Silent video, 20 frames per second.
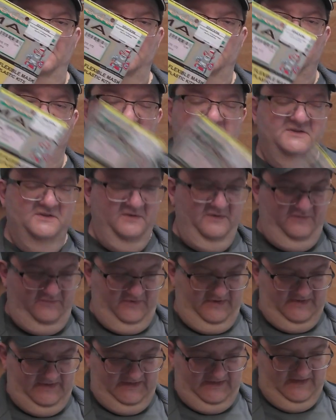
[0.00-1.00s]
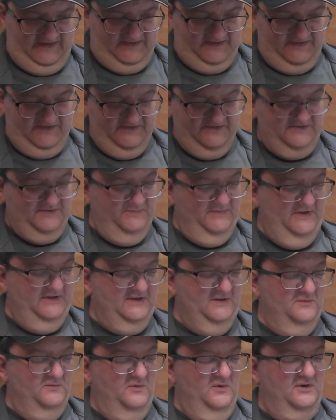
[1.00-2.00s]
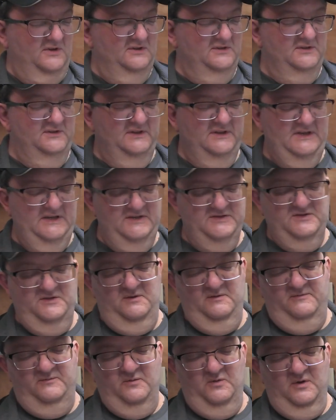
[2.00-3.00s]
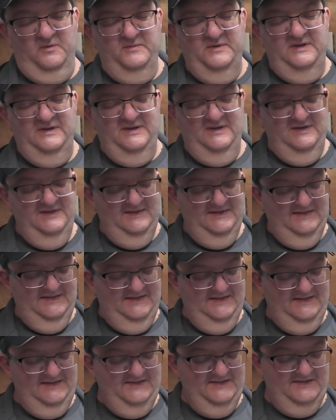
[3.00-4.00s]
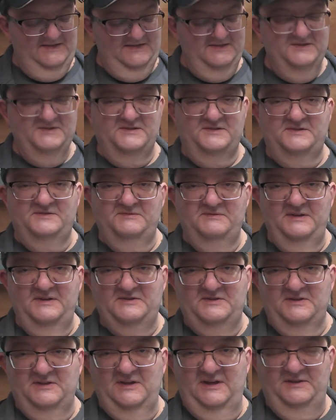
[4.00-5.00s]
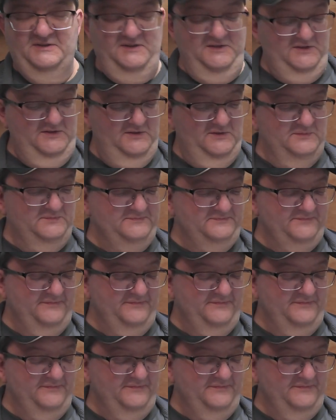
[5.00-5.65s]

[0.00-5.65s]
to see if I could get this and make it work a little easier for me, because that's a lot to do.